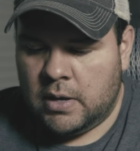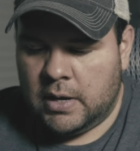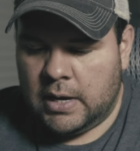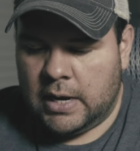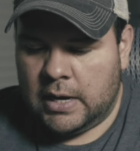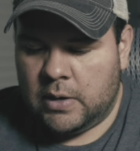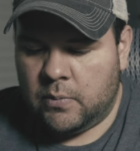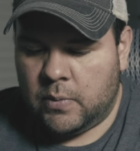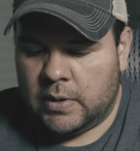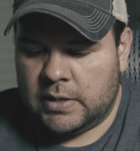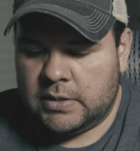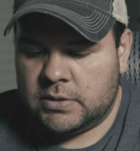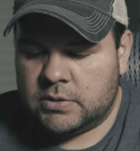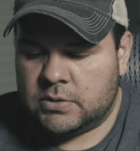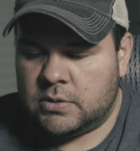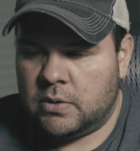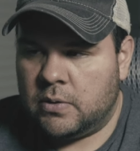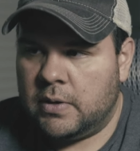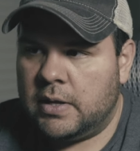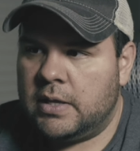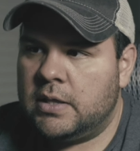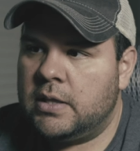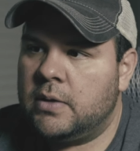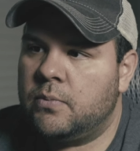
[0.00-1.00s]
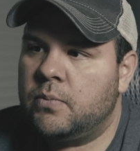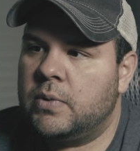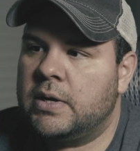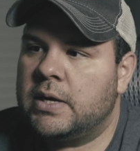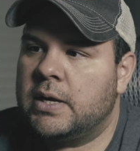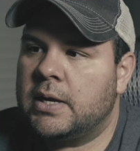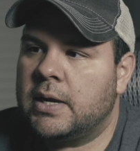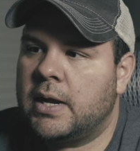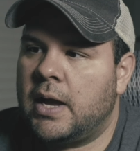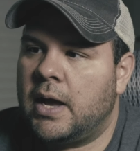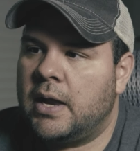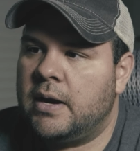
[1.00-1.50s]
Anyway, so and then we
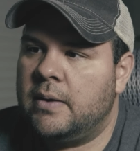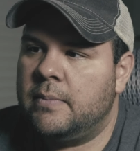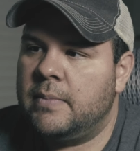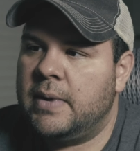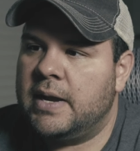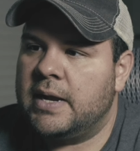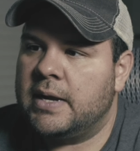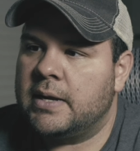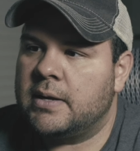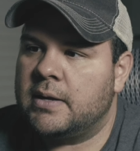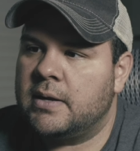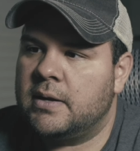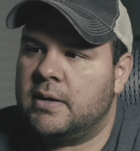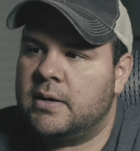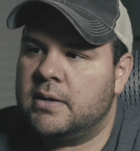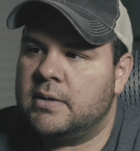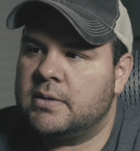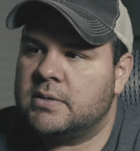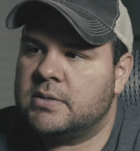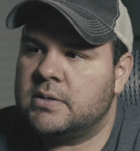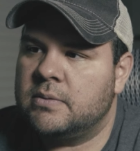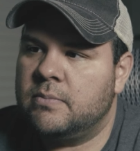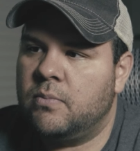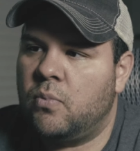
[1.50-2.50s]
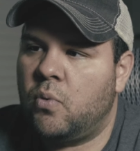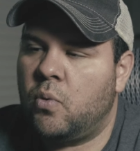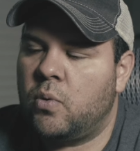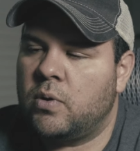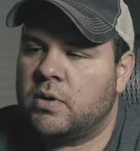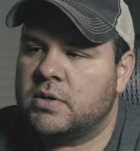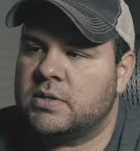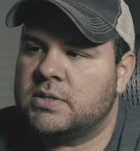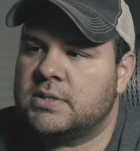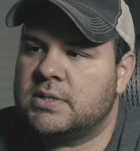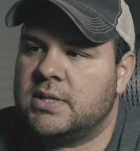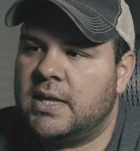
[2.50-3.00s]
can kind of make some
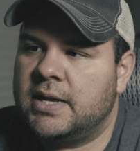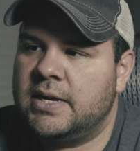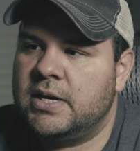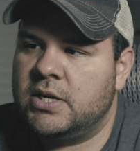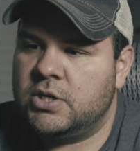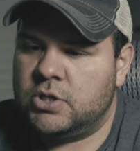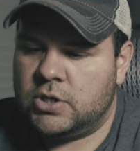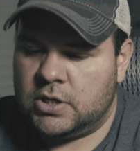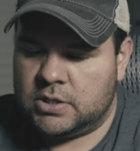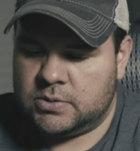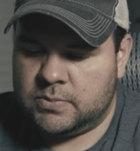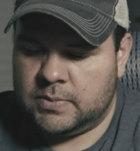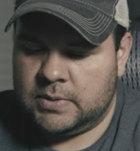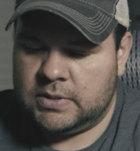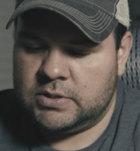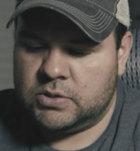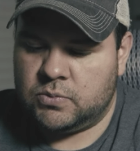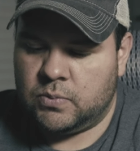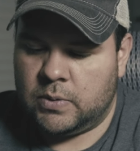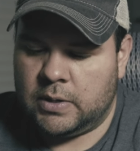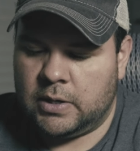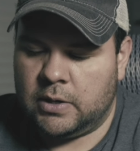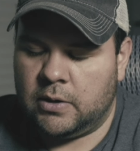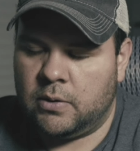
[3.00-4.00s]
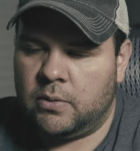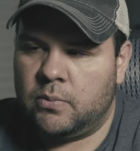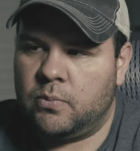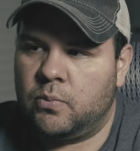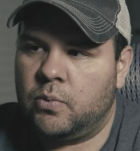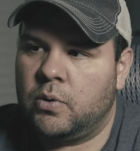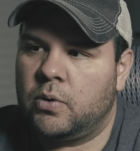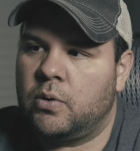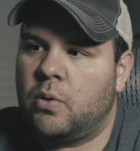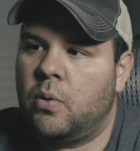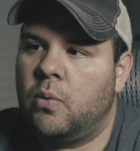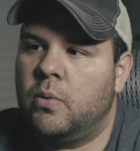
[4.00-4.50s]
more slight adjustments where
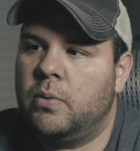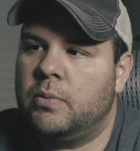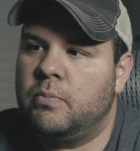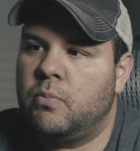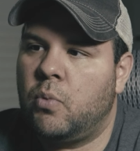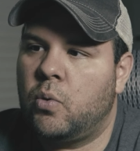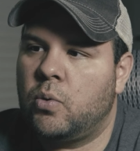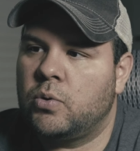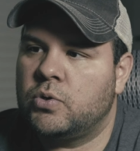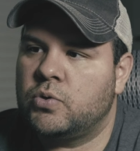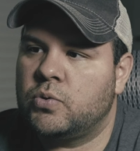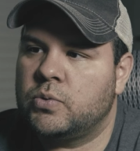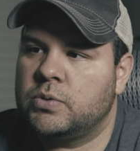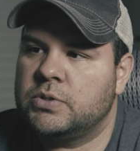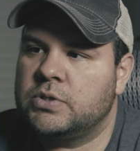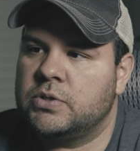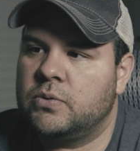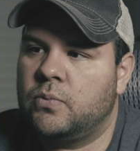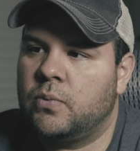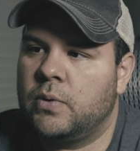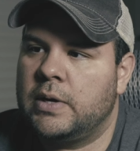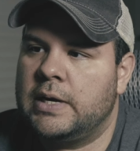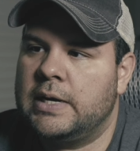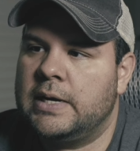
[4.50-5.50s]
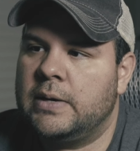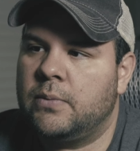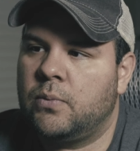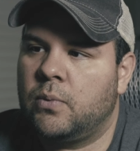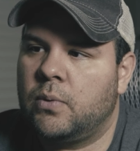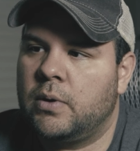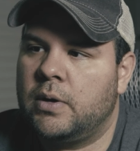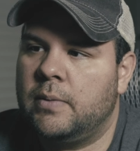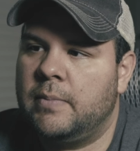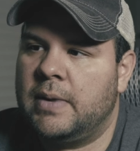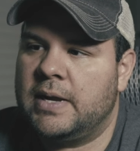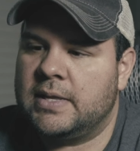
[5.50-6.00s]
we're going more towards the green and we're
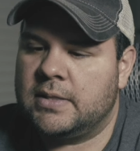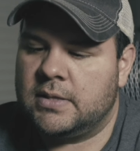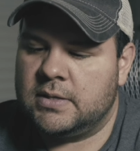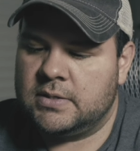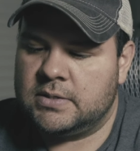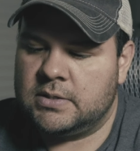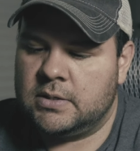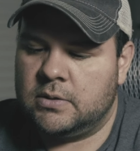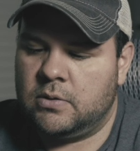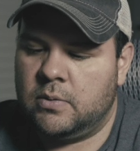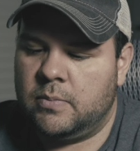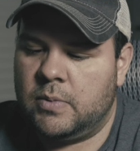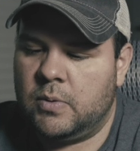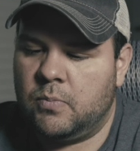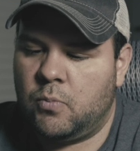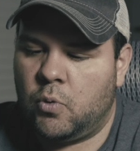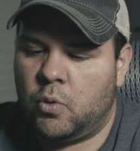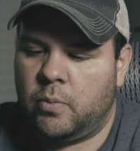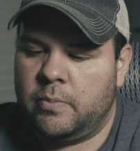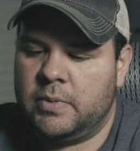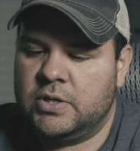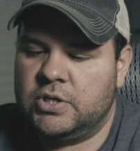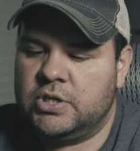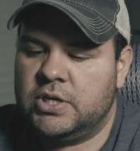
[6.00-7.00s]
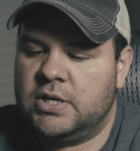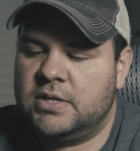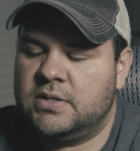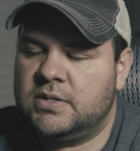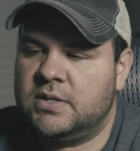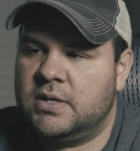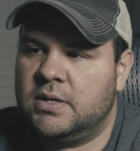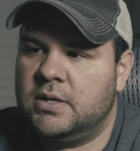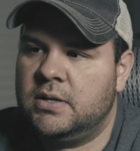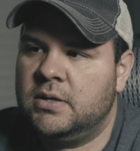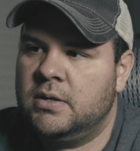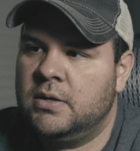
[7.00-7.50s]
going to make this a little bit more
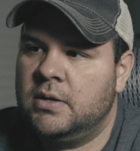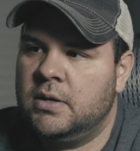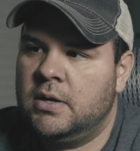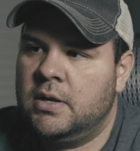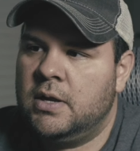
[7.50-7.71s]
magenta.